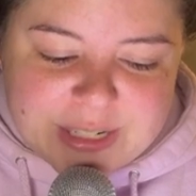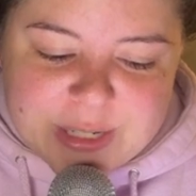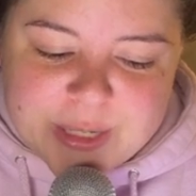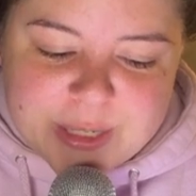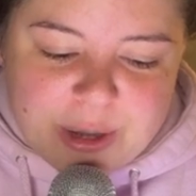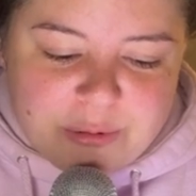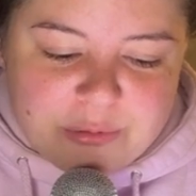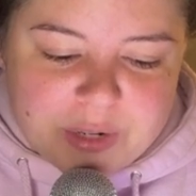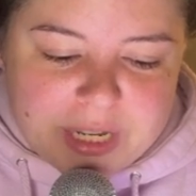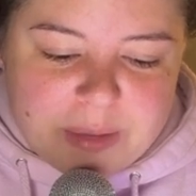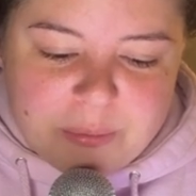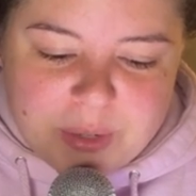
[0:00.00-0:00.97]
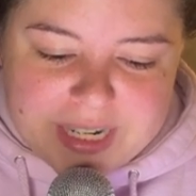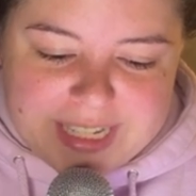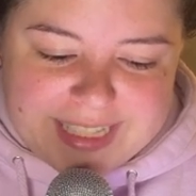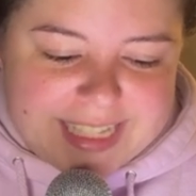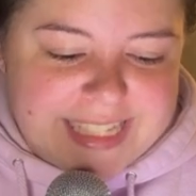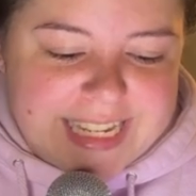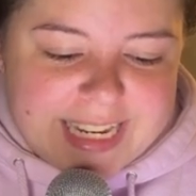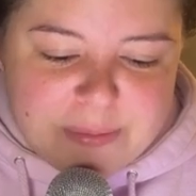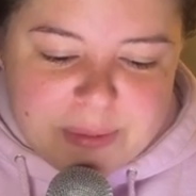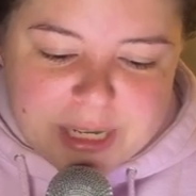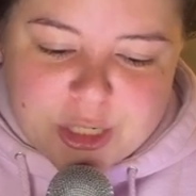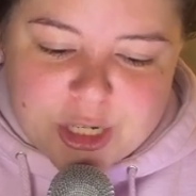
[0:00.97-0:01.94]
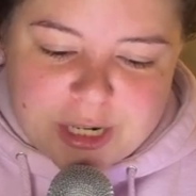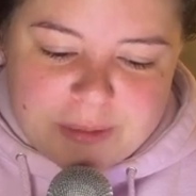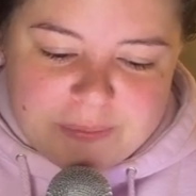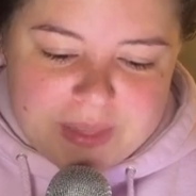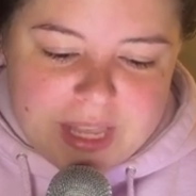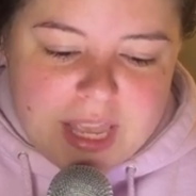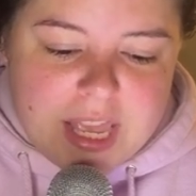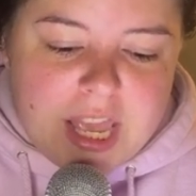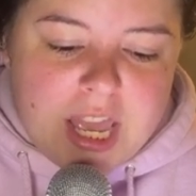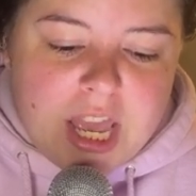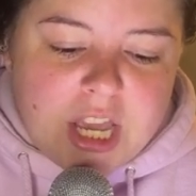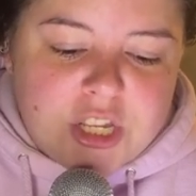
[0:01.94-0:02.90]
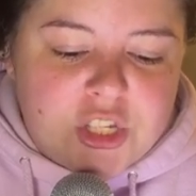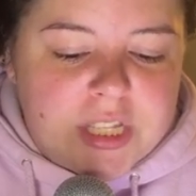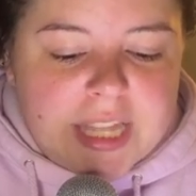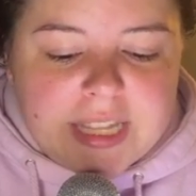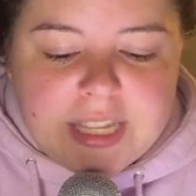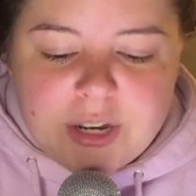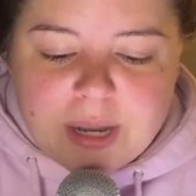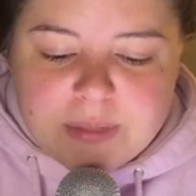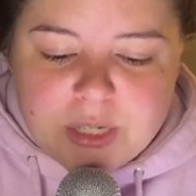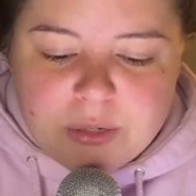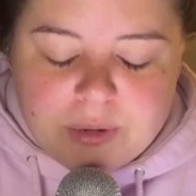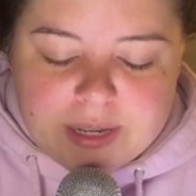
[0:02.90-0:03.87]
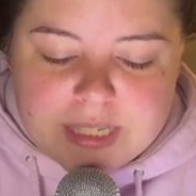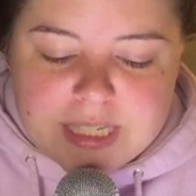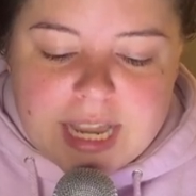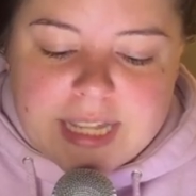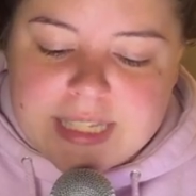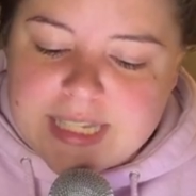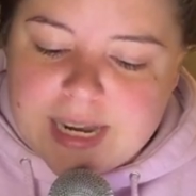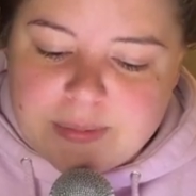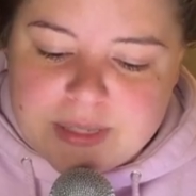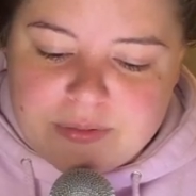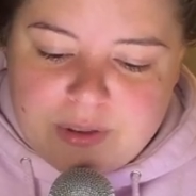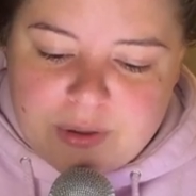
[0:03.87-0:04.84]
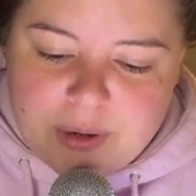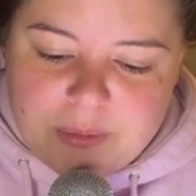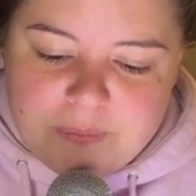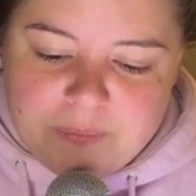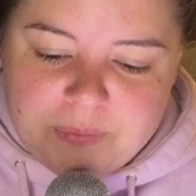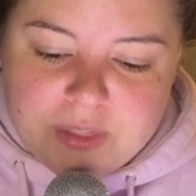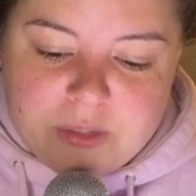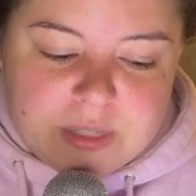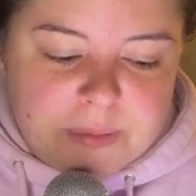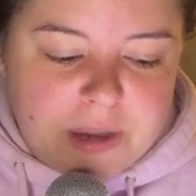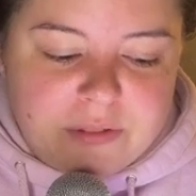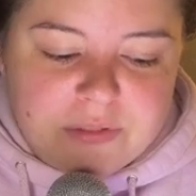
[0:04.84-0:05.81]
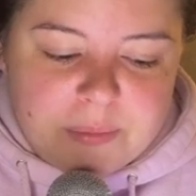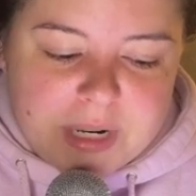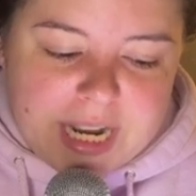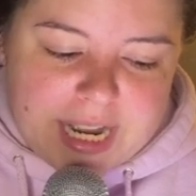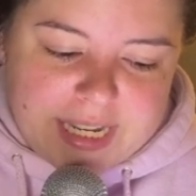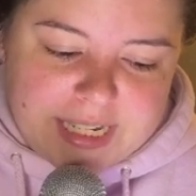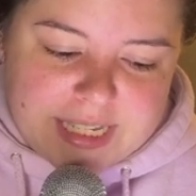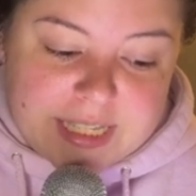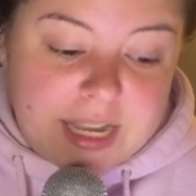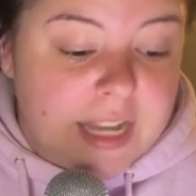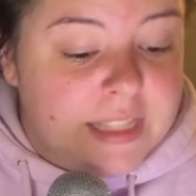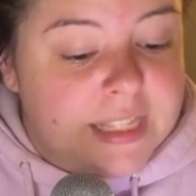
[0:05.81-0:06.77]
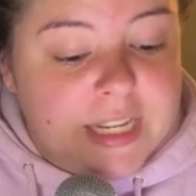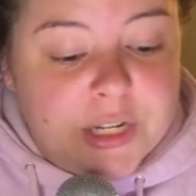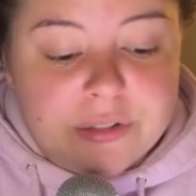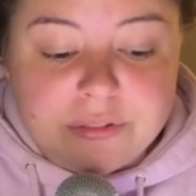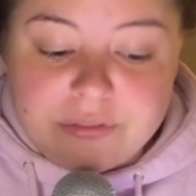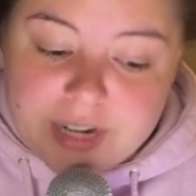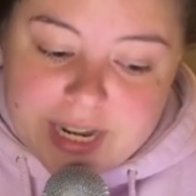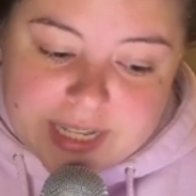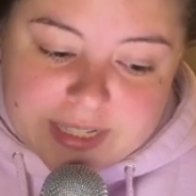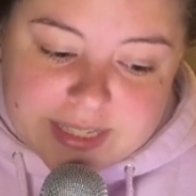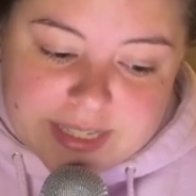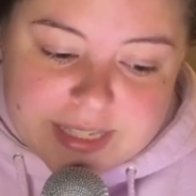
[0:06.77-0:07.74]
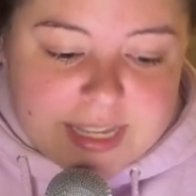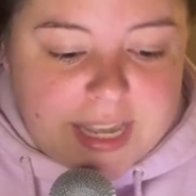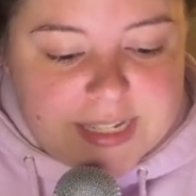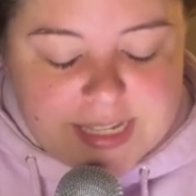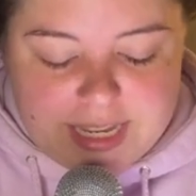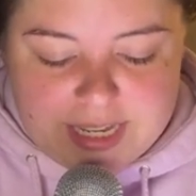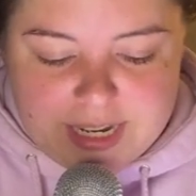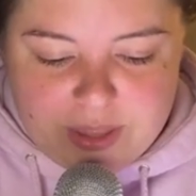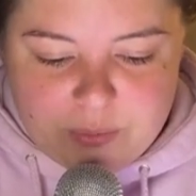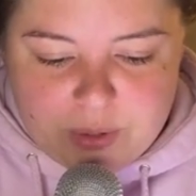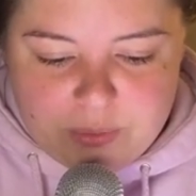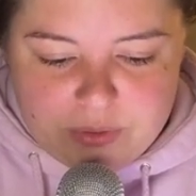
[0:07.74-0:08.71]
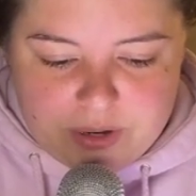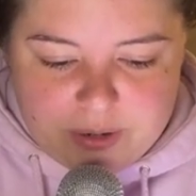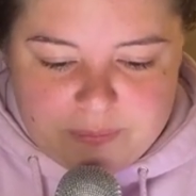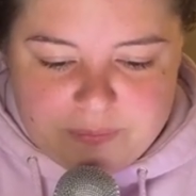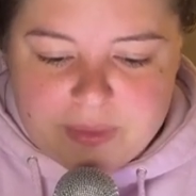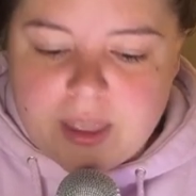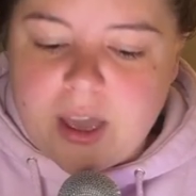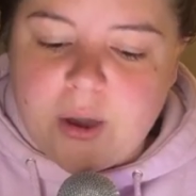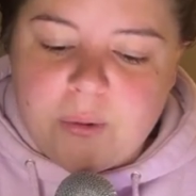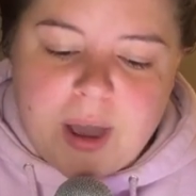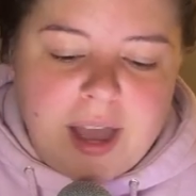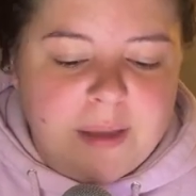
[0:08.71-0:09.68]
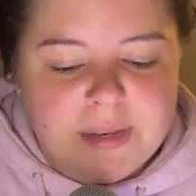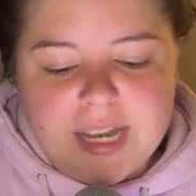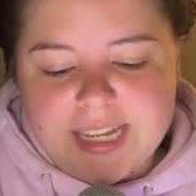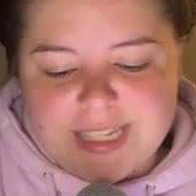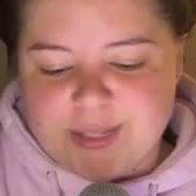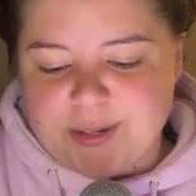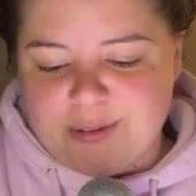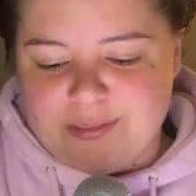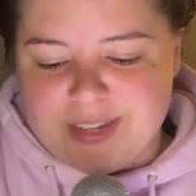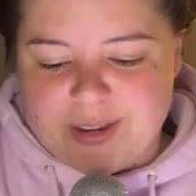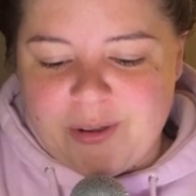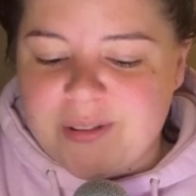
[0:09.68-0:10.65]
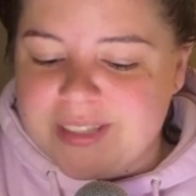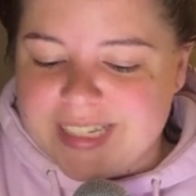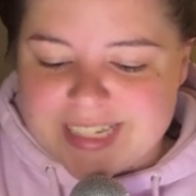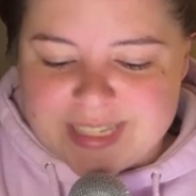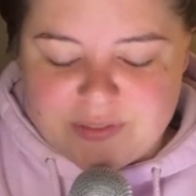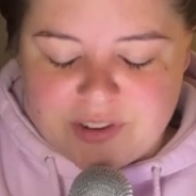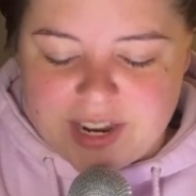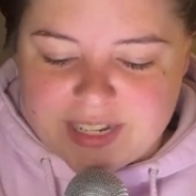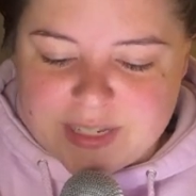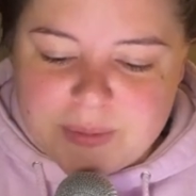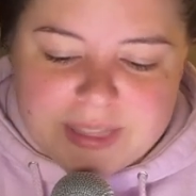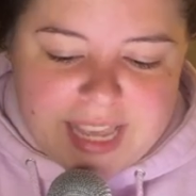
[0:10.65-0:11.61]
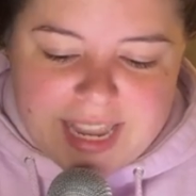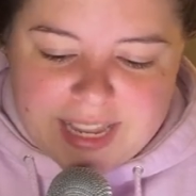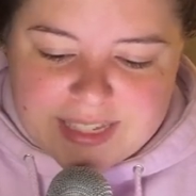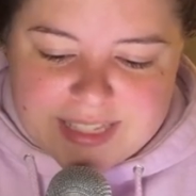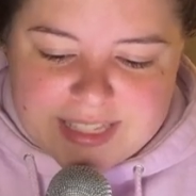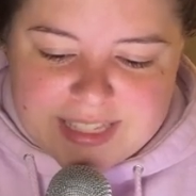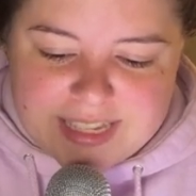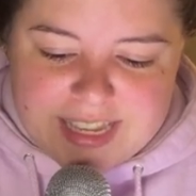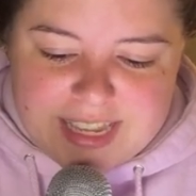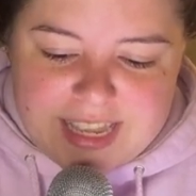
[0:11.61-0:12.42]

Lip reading: you're so freaking pretty. Let's take a picture. She lightly grabs your wrist and snaps a photo. You smile from her kindness, unlike her friends, and take another one with her. Oh, I'm not his girlfriend, only his friend, but thanks.